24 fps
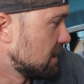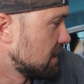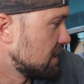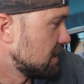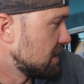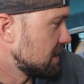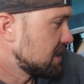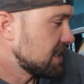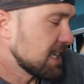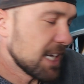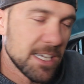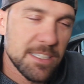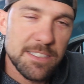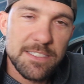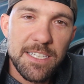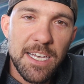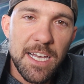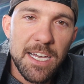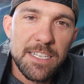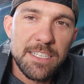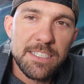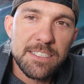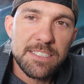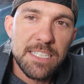The
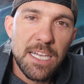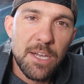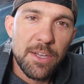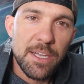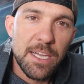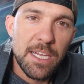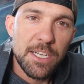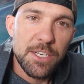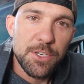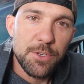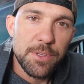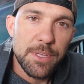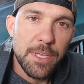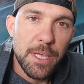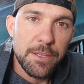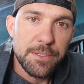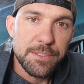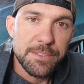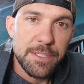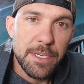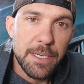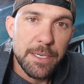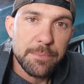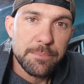downside is now I gotta do the other
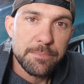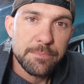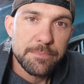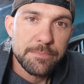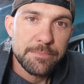side.